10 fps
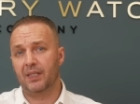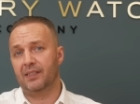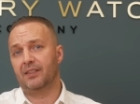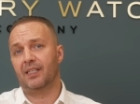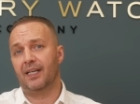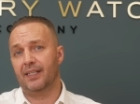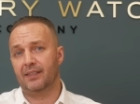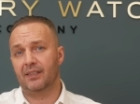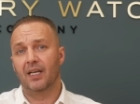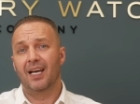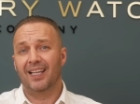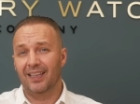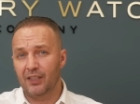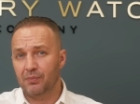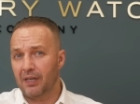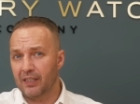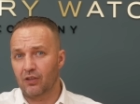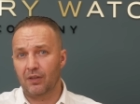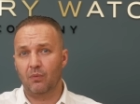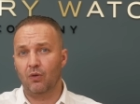mm size, List price
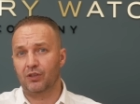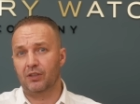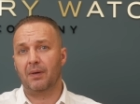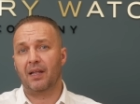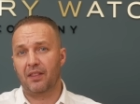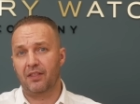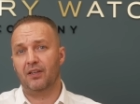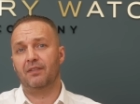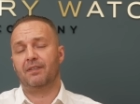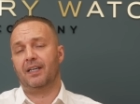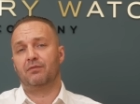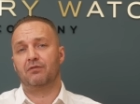on that watch is about 35